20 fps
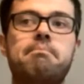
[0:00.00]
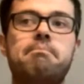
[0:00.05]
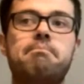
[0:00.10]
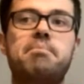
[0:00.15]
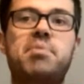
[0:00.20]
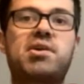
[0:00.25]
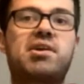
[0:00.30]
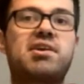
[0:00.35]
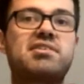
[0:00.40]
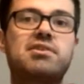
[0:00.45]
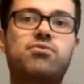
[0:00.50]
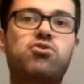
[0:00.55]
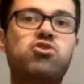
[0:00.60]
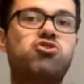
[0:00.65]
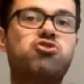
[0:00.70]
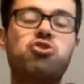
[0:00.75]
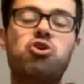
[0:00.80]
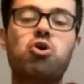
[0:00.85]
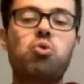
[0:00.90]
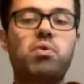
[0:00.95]
Because if we
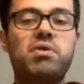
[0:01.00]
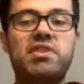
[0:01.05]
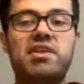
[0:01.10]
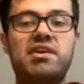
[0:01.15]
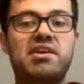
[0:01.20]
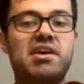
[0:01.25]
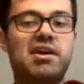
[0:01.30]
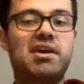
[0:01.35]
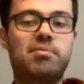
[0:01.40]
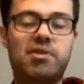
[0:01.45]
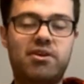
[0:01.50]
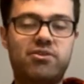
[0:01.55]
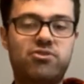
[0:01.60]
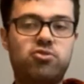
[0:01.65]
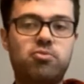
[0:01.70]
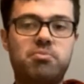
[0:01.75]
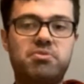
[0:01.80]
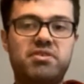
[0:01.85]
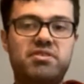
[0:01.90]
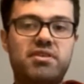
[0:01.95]
don't win the game, like
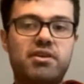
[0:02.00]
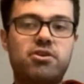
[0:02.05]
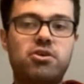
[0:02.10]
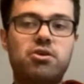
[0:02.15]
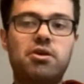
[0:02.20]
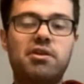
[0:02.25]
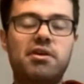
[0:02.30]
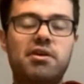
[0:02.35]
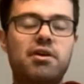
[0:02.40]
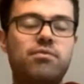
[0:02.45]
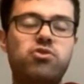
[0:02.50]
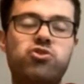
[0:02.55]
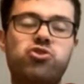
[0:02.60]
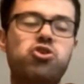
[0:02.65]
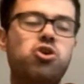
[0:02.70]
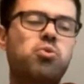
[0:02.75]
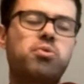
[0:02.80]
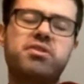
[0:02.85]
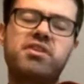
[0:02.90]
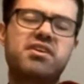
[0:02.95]
somebody said earlier, if we
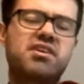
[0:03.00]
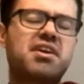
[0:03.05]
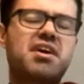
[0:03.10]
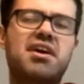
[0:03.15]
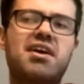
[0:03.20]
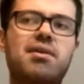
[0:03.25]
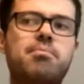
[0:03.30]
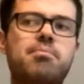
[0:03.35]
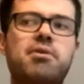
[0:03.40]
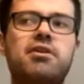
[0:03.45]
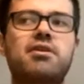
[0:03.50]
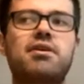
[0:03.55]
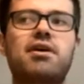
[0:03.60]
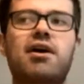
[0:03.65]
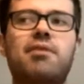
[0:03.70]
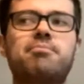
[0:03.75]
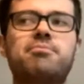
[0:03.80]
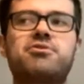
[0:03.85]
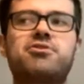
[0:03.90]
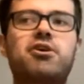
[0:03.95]
don't win the game, then
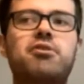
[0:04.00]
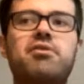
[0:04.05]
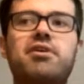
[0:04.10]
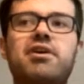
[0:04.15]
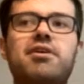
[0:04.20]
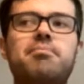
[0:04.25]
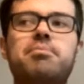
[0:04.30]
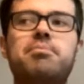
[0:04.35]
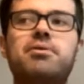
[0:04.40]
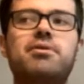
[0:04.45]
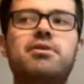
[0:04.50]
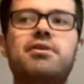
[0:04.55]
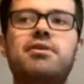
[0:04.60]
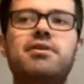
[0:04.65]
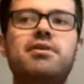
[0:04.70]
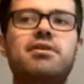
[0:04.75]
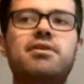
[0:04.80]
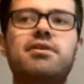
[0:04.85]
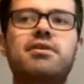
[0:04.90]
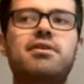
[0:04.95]
I'm sorry, but
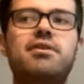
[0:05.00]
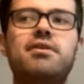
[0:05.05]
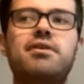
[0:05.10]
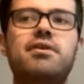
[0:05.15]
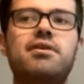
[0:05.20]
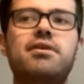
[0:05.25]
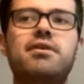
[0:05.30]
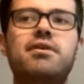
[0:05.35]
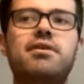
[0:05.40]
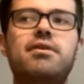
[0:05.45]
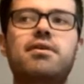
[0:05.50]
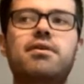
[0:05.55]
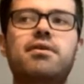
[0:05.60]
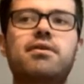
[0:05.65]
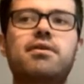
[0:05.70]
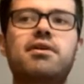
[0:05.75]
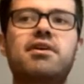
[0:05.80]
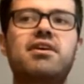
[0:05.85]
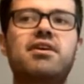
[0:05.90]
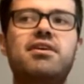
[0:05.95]

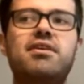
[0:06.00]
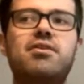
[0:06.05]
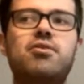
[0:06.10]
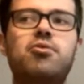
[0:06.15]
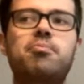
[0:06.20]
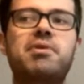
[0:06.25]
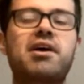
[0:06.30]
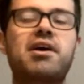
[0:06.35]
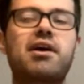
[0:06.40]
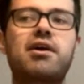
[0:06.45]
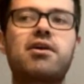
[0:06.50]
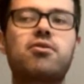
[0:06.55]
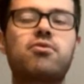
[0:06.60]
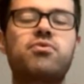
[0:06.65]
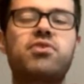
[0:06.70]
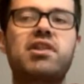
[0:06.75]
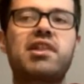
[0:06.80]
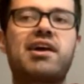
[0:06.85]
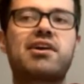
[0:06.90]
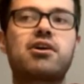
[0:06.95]
it'll
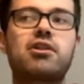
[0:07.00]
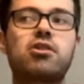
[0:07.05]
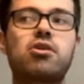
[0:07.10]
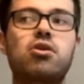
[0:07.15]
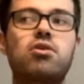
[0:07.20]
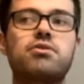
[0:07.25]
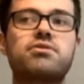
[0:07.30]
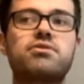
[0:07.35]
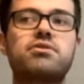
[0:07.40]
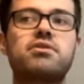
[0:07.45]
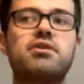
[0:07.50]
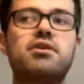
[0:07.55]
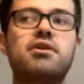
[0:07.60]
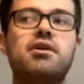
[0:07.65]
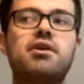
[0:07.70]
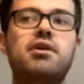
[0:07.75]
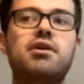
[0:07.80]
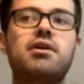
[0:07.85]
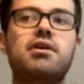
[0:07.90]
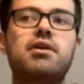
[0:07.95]
feel like a loss.
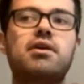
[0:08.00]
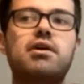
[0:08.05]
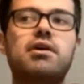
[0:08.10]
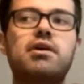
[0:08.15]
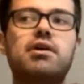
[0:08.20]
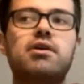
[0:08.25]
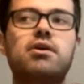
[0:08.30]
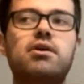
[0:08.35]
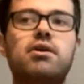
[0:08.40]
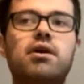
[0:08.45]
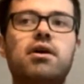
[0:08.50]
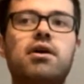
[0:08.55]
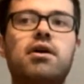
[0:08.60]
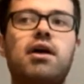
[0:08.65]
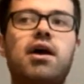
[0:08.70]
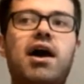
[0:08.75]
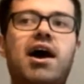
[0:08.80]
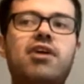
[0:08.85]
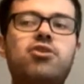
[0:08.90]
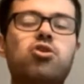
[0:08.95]

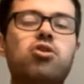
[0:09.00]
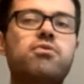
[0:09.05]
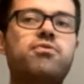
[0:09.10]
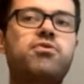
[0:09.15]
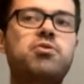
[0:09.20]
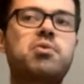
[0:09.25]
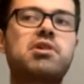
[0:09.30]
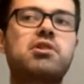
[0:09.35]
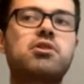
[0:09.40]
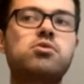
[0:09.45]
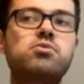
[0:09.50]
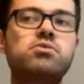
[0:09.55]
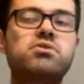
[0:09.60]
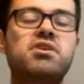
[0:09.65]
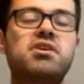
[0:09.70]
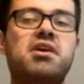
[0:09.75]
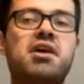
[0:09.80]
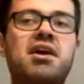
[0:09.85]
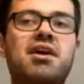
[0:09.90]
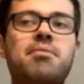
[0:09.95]
I don't think we'll lose the
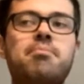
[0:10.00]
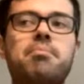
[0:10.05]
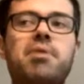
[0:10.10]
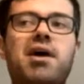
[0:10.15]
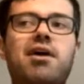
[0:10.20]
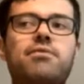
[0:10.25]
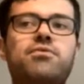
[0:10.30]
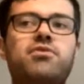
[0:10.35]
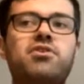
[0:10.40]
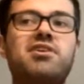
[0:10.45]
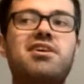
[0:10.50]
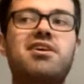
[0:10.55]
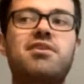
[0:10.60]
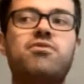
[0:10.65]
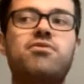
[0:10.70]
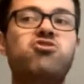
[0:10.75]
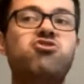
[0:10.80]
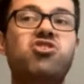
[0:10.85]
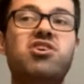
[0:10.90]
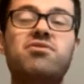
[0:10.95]
game, but I think
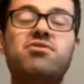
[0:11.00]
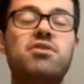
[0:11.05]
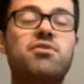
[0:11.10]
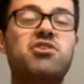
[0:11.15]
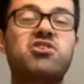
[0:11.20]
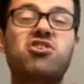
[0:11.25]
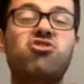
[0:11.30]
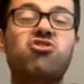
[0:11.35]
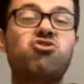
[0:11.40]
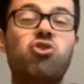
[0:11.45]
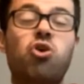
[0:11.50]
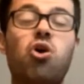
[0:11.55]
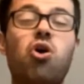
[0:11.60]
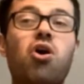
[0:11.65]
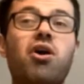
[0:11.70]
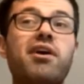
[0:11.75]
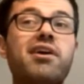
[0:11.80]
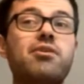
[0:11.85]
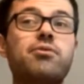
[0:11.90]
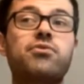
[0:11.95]
even if it's a
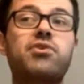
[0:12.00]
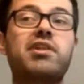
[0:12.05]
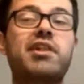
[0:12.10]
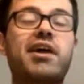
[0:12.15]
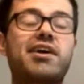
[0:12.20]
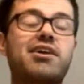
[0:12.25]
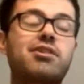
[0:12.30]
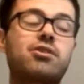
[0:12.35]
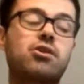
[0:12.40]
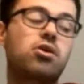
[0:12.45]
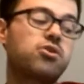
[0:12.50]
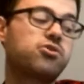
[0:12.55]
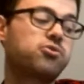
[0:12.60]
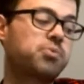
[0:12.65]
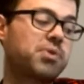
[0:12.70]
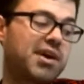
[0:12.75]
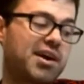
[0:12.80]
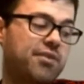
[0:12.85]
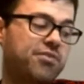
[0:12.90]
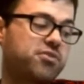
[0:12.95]
draw, it'll feel like a loss.
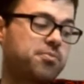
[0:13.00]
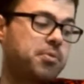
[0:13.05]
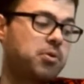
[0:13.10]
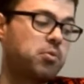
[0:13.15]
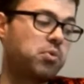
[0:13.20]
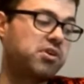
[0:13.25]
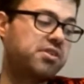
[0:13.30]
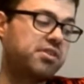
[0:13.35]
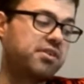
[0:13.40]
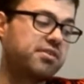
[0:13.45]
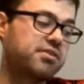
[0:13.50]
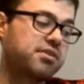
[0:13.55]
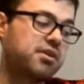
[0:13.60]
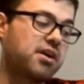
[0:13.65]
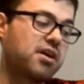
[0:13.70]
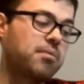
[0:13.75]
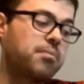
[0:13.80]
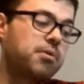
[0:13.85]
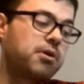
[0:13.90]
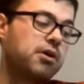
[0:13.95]
We have to be winning this game.